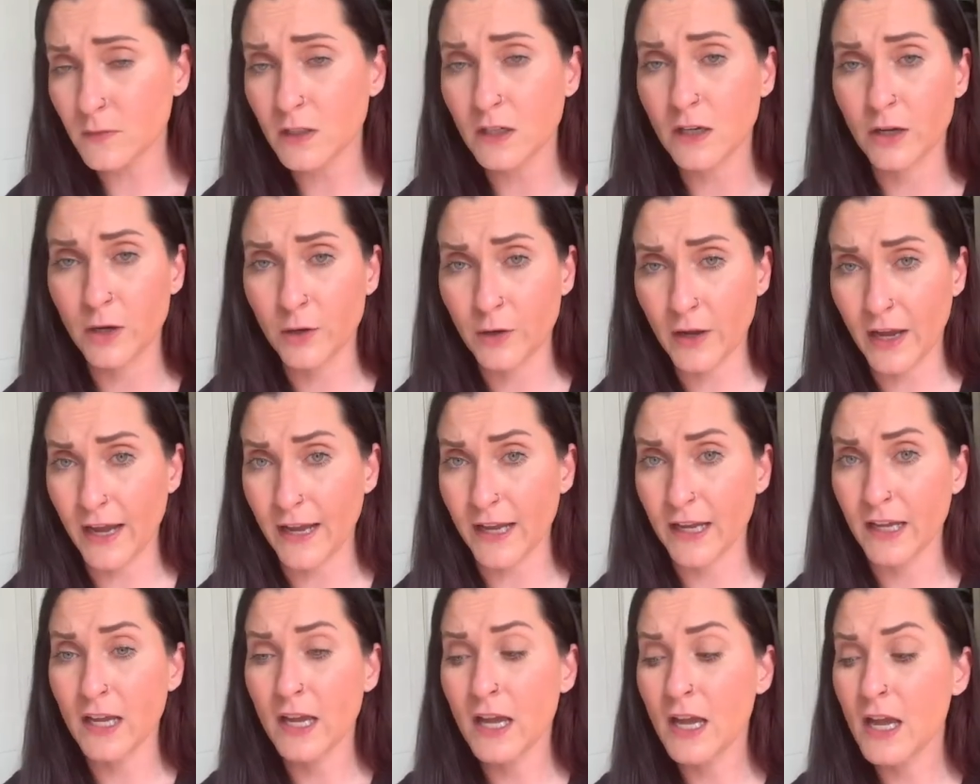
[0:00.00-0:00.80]
Okay,
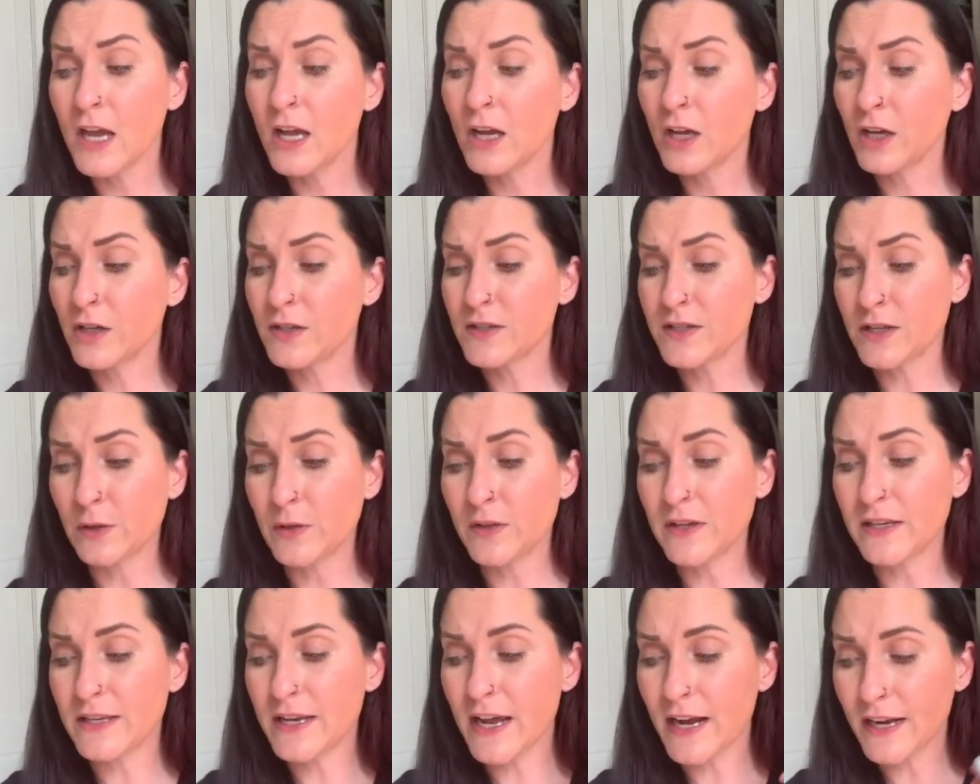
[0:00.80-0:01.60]
so the
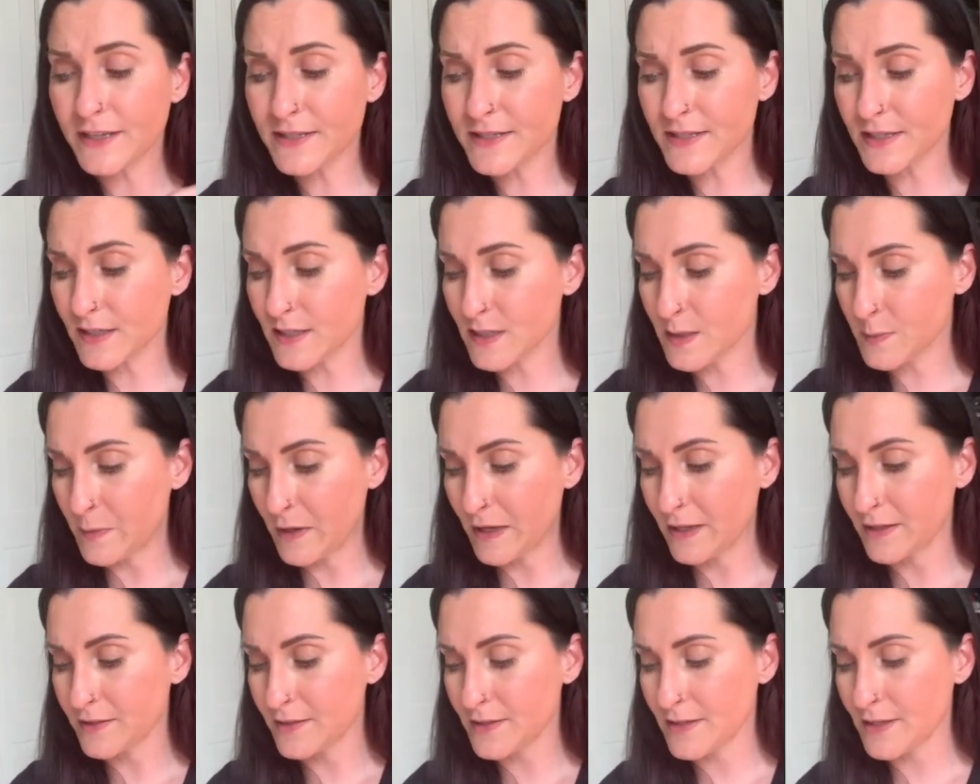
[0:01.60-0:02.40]
next
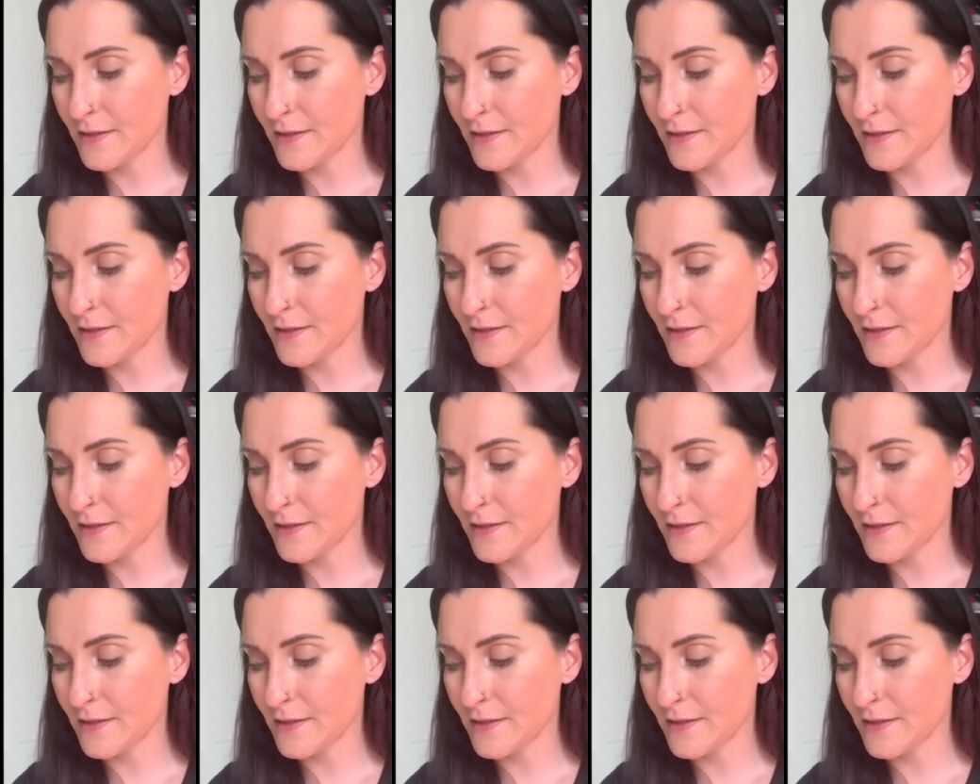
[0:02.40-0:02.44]
expense